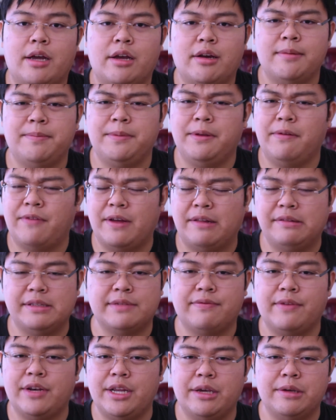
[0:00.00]
I hope you found
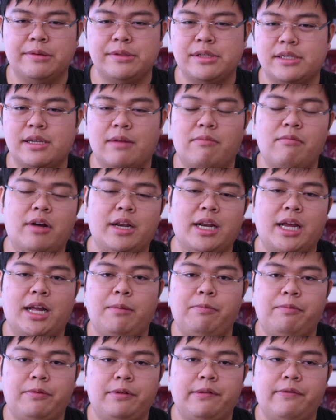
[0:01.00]
this video somewhat
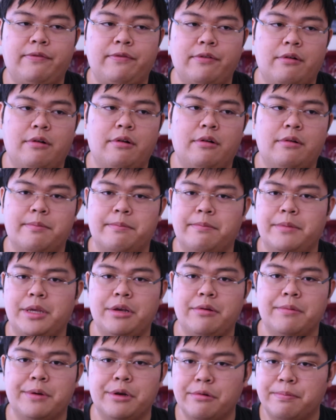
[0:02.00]
helpful for
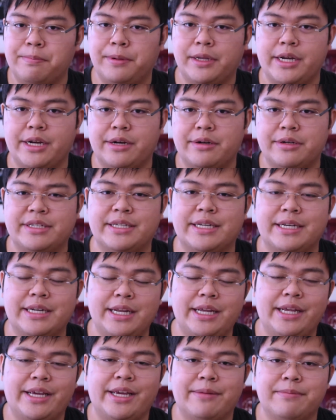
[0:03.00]
you new players and
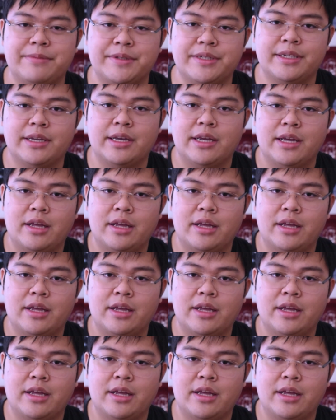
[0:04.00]
DMs.